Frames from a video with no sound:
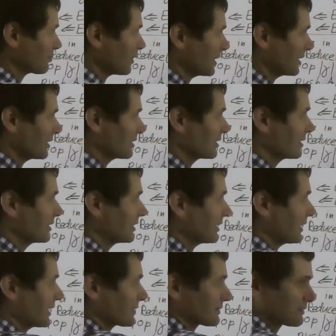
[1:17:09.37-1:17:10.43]
one.
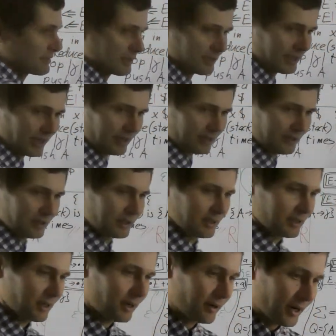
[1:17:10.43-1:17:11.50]
Yes. Okay.
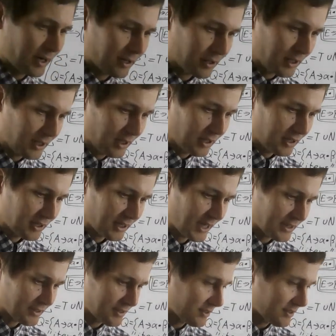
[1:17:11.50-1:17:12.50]
All right. Yes.